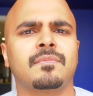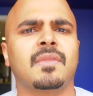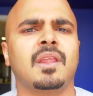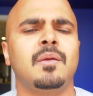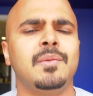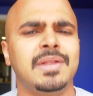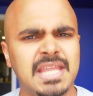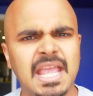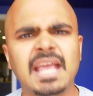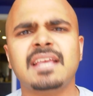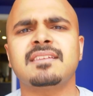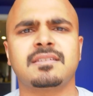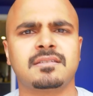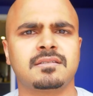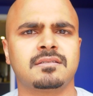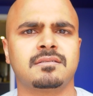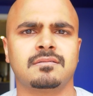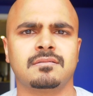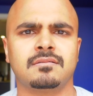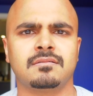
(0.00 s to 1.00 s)
I mean,
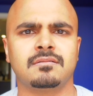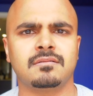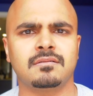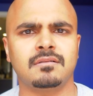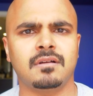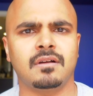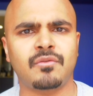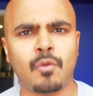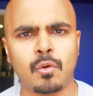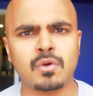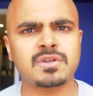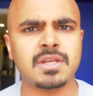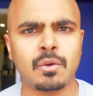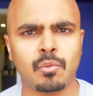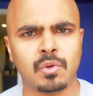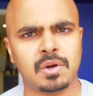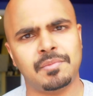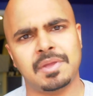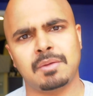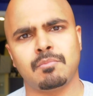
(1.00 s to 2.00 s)
yes, of course I
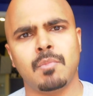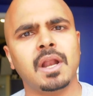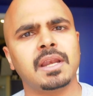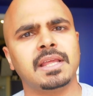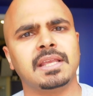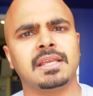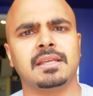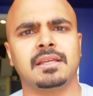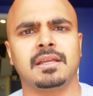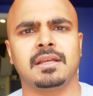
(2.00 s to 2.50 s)
want to make money,